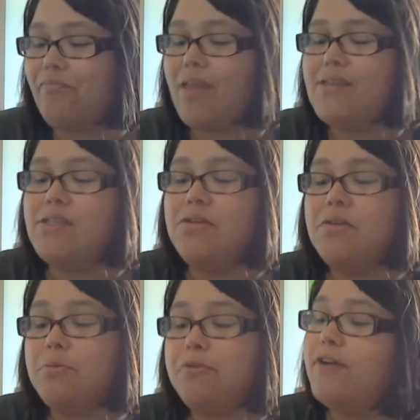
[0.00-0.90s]
So
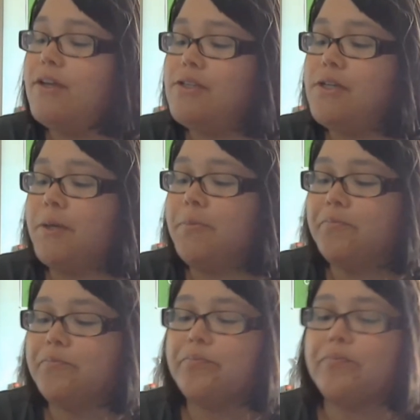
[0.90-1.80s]
the professor,
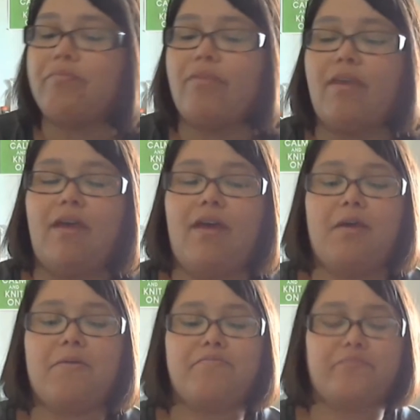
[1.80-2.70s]

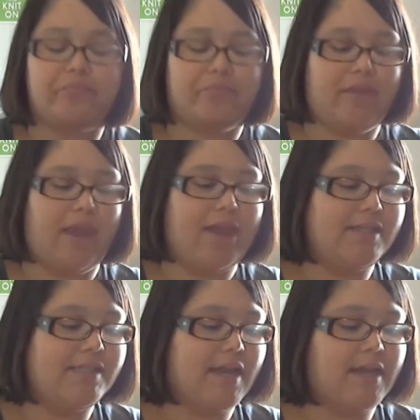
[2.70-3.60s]
I
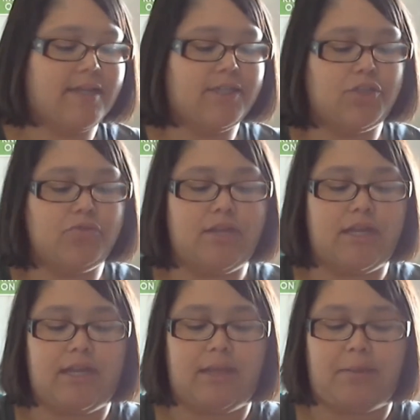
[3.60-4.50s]
decided to
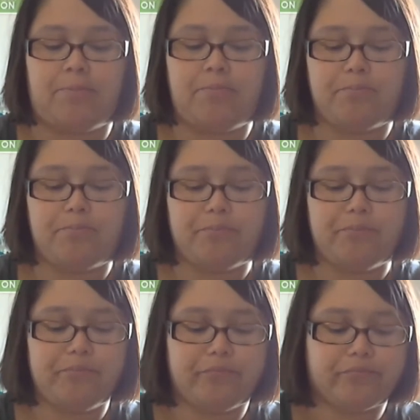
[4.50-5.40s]
knit him
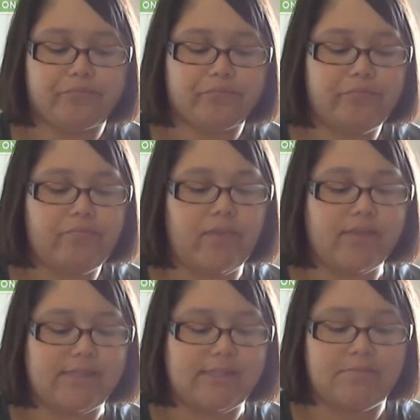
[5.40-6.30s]

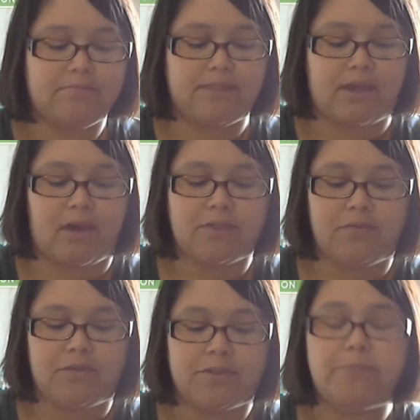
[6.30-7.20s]
some socks
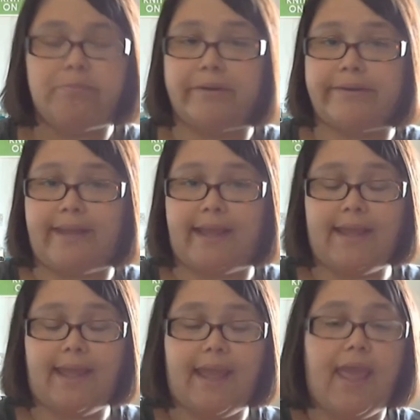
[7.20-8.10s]
for his birthday
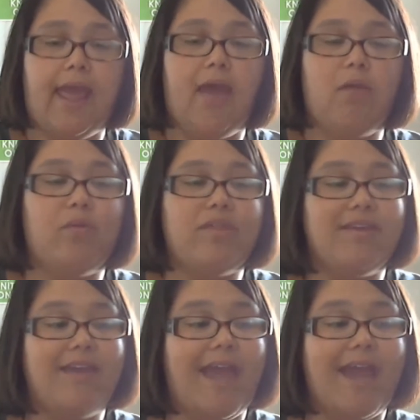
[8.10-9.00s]
with
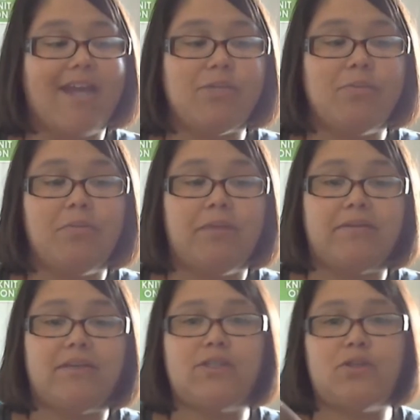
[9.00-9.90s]
a cashmere
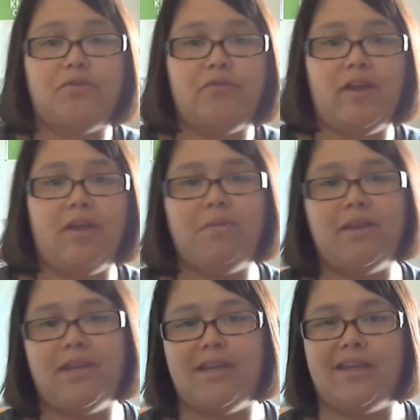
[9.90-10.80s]
blend, because so far I've
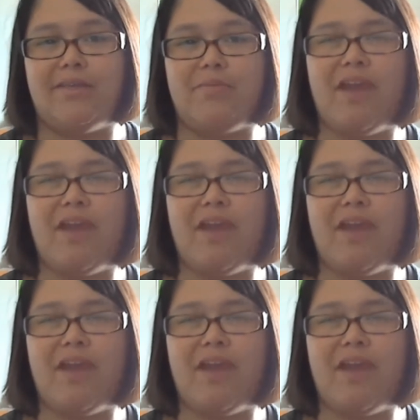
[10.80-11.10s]
been knitting him.